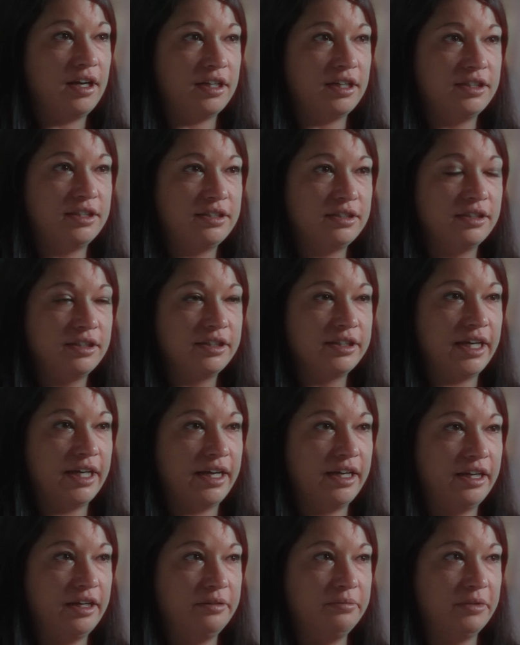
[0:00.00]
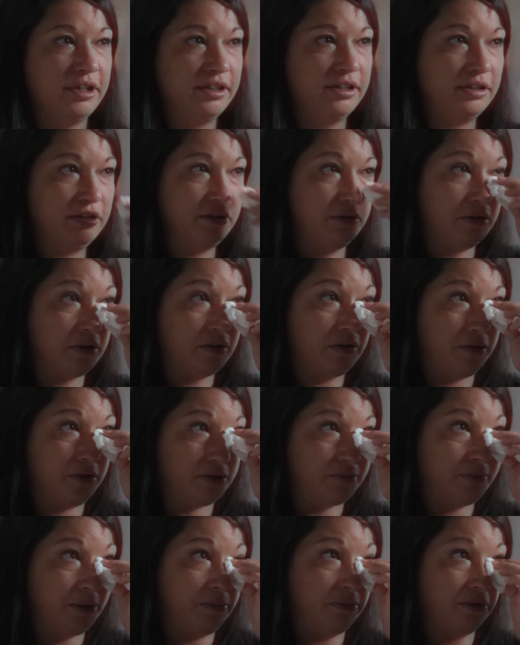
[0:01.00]
And I just looked at him, and of
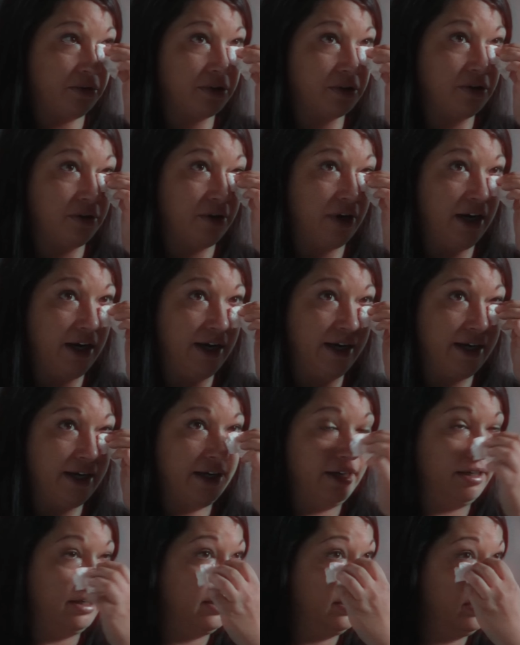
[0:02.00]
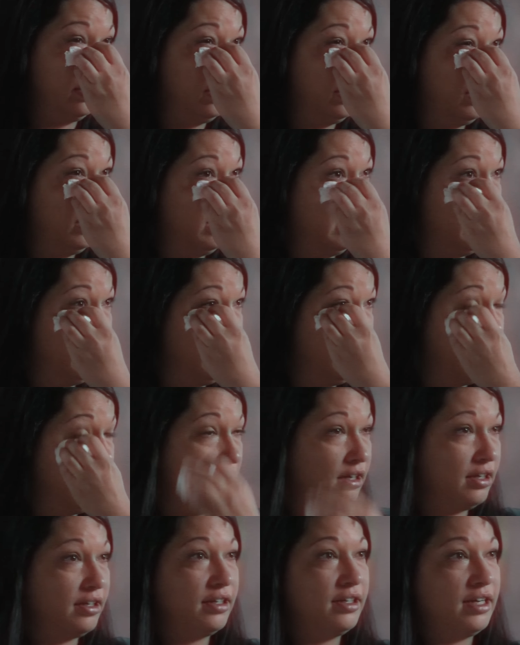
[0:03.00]
course people are crying, and
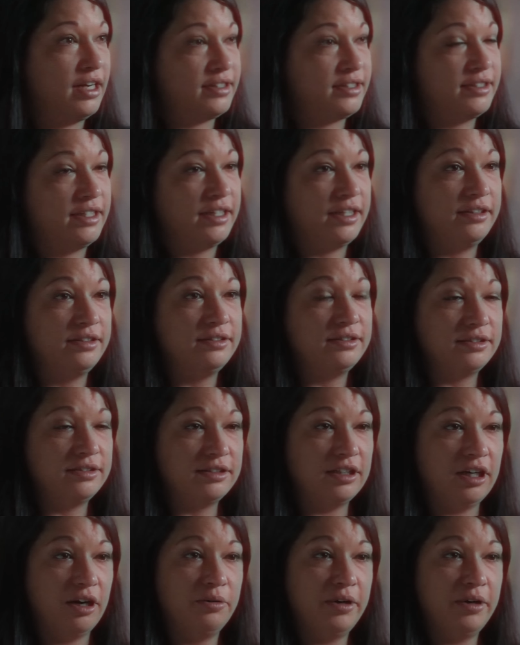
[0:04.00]
I said,